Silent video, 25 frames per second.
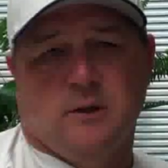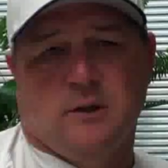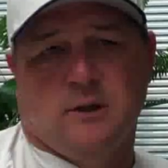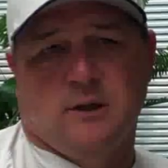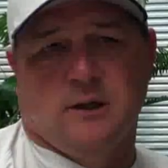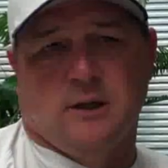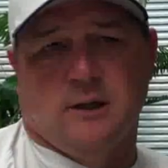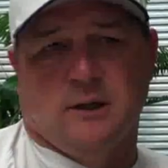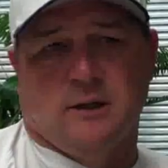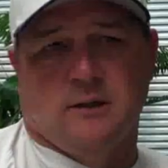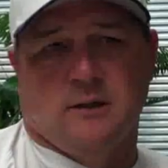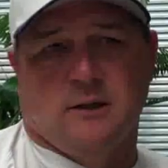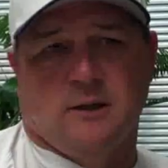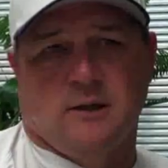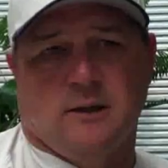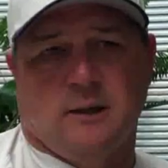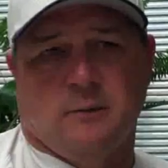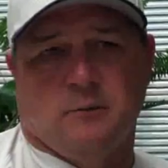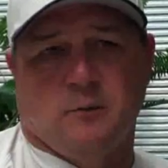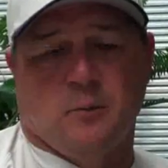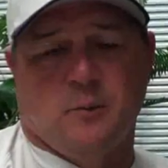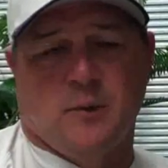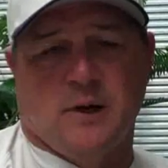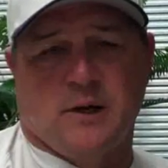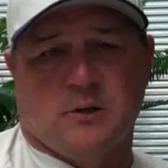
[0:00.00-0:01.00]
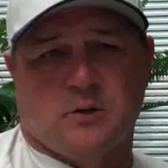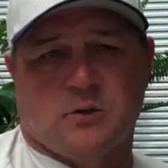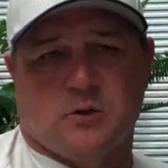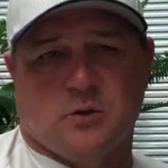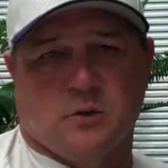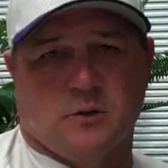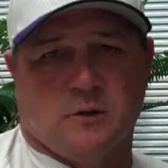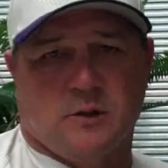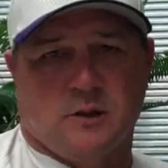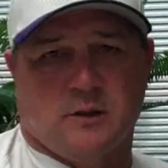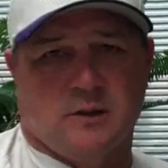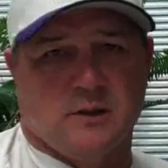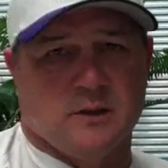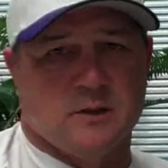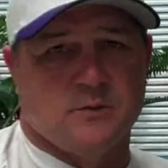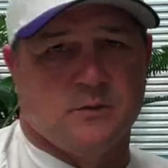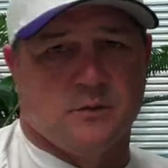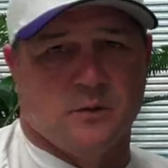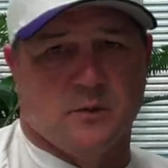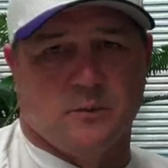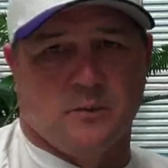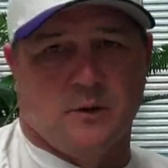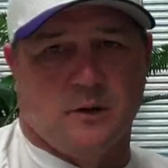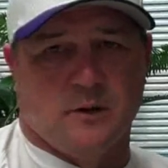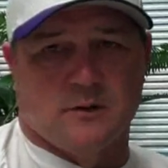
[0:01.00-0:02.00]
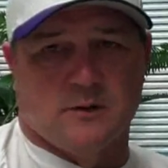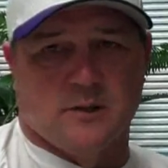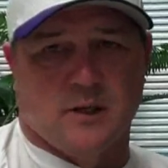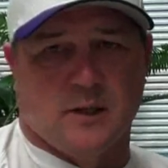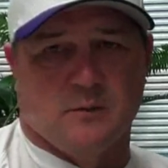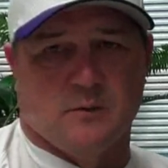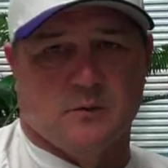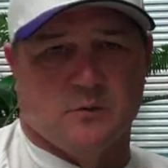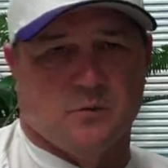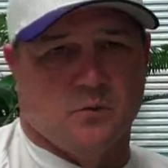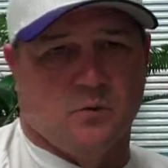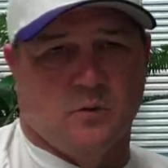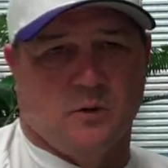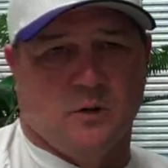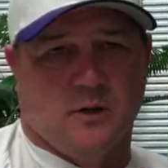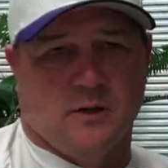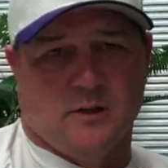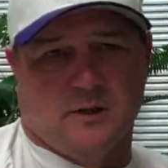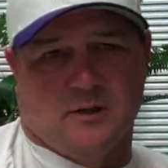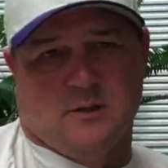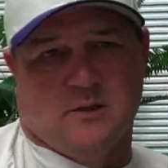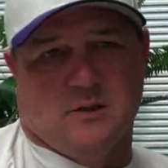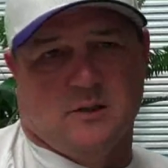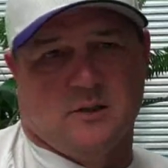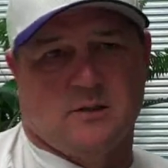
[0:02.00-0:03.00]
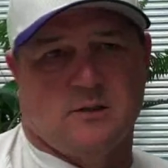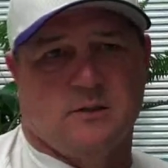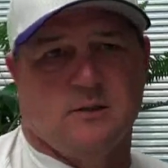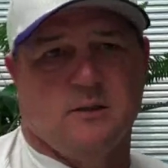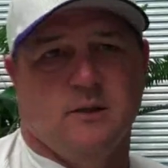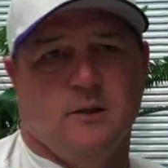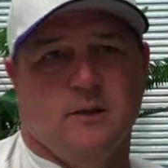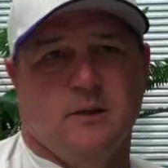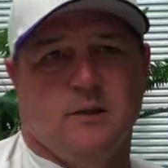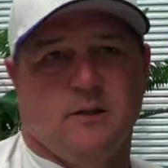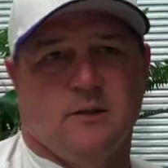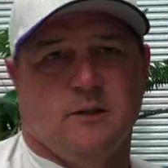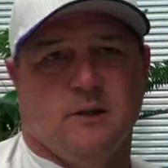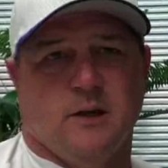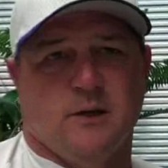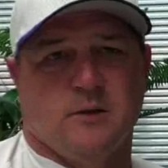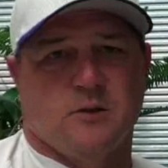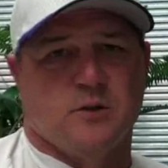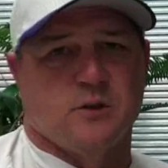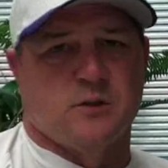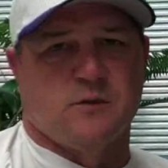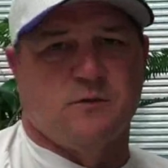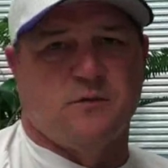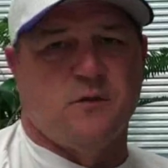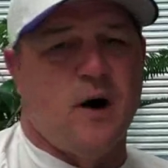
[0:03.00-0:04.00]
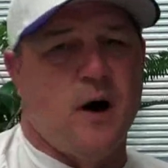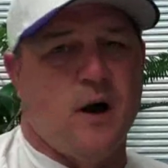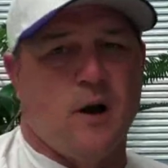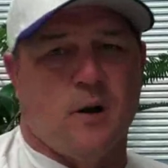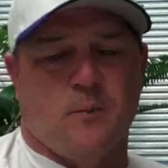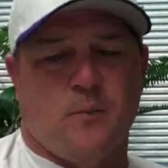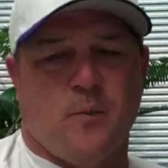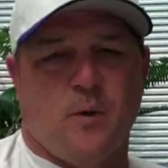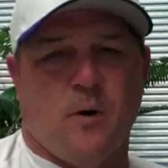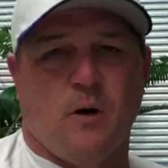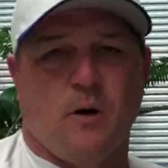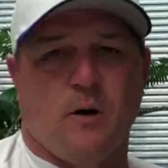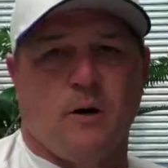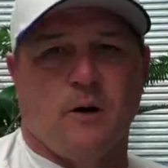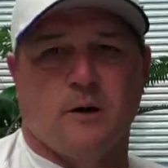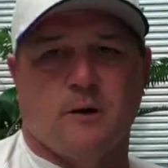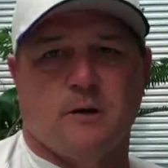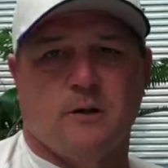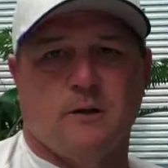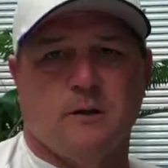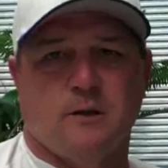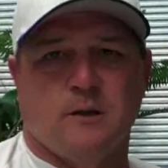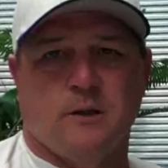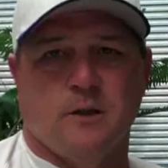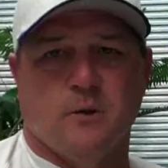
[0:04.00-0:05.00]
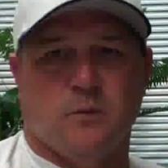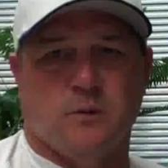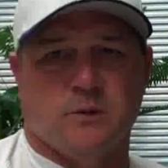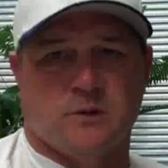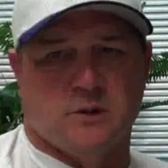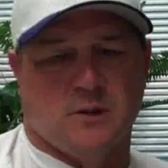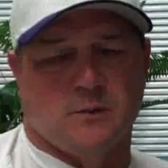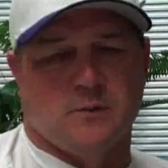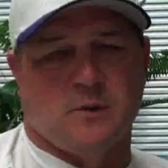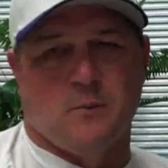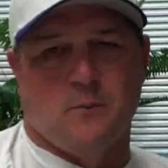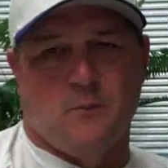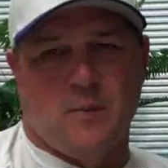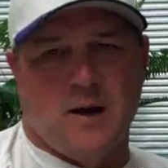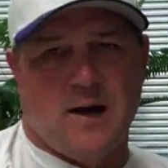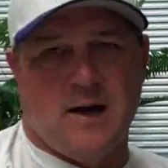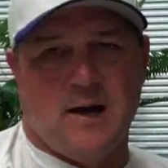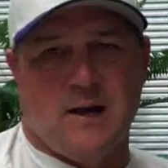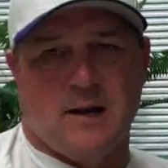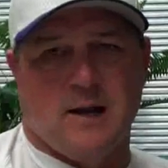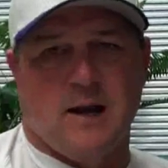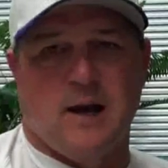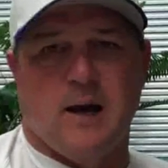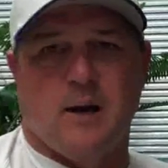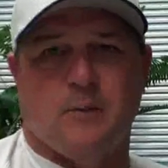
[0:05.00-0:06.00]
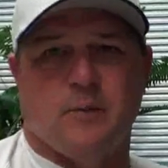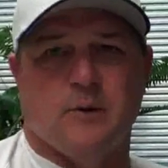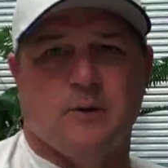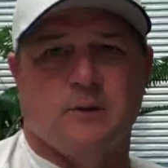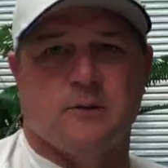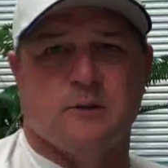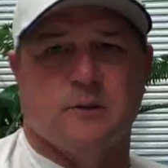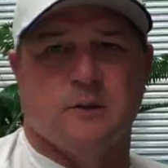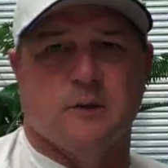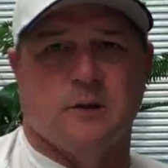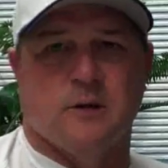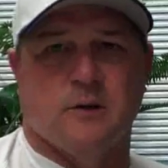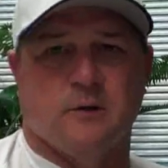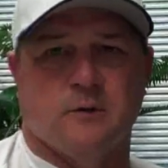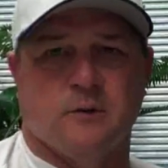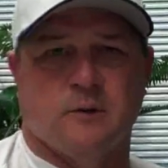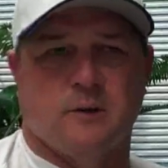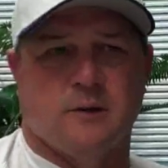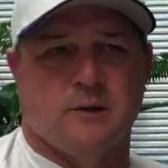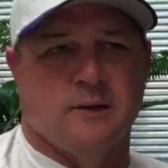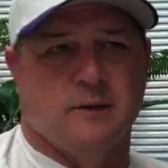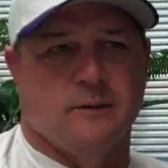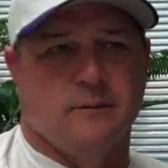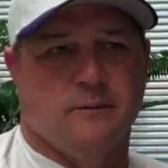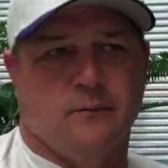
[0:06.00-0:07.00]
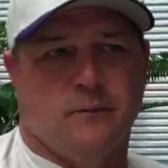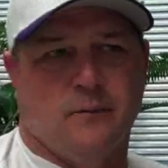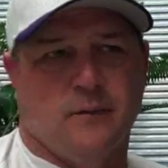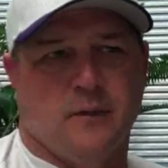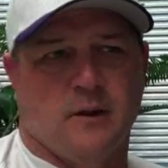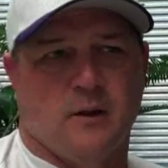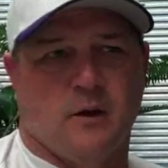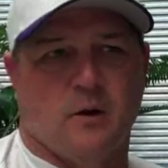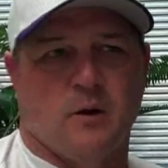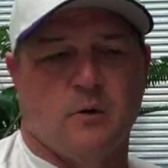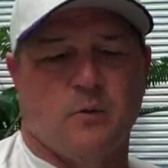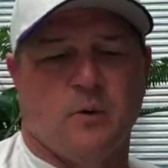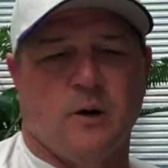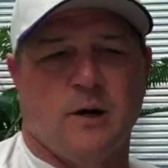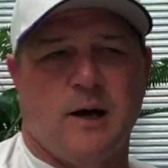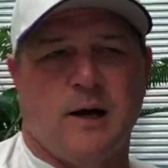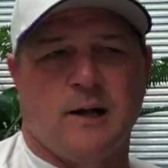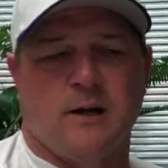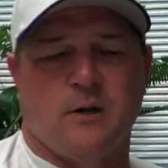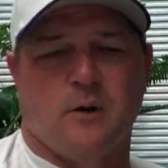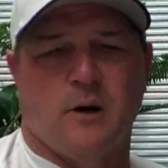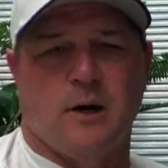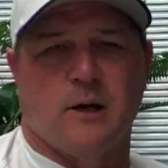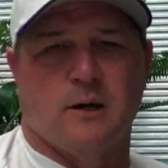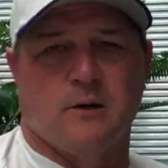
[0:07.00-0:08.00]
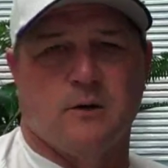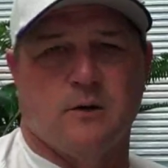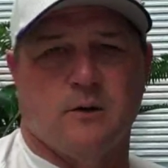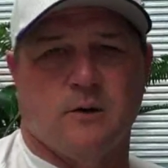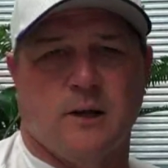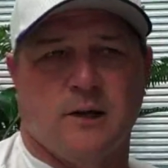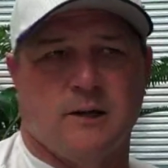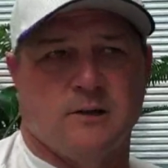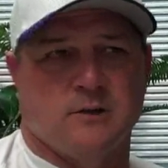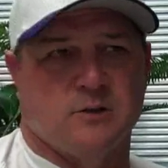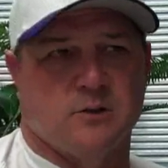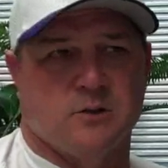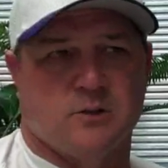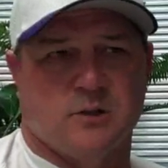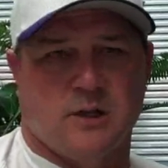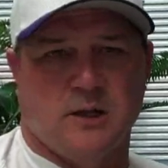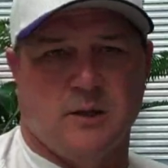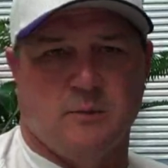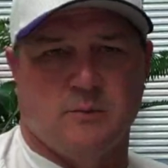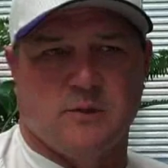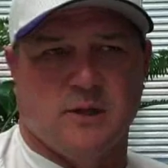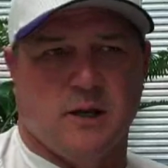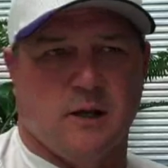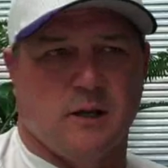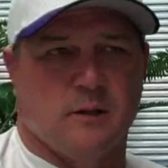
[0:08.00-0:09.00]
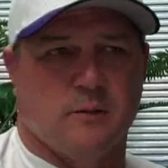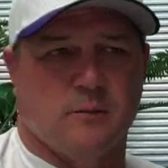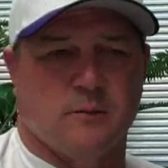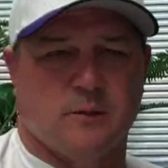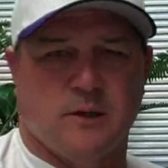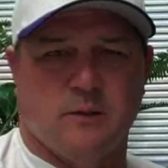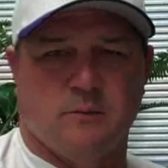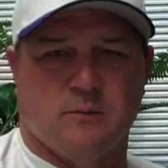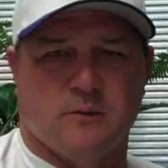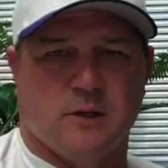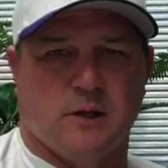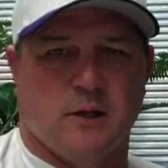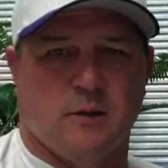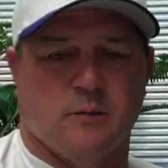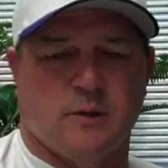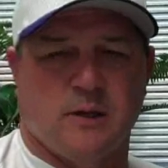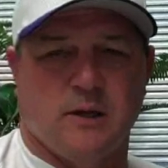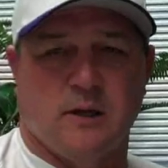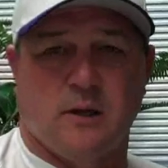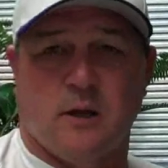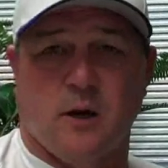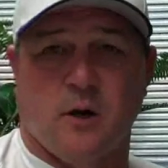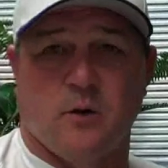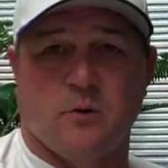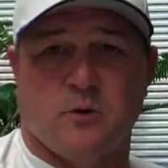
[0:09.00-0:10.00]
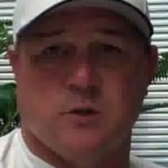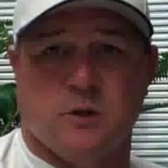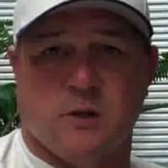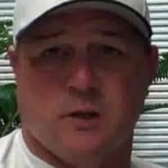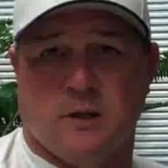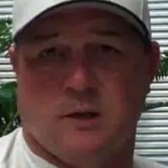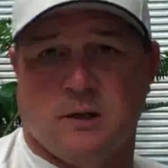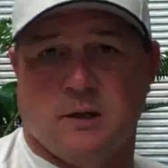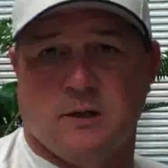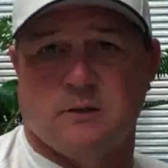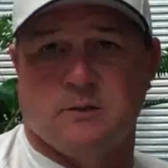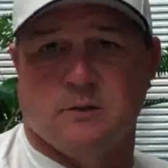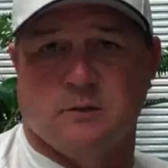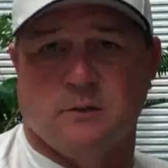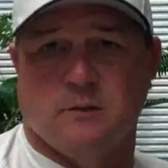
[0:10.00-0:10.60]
And I'm gonna make sure that this football team is one that just doesn't just fall apart, when something bad happens. The only way I know how to do that is just keep telling them, keep coaching it into